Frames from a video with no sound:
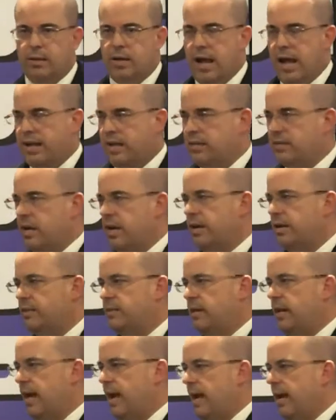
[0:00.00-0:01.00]
I can tell you
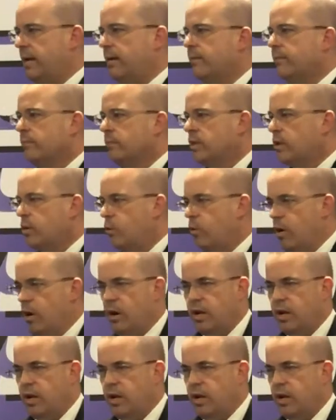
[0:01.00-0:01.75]
today, we're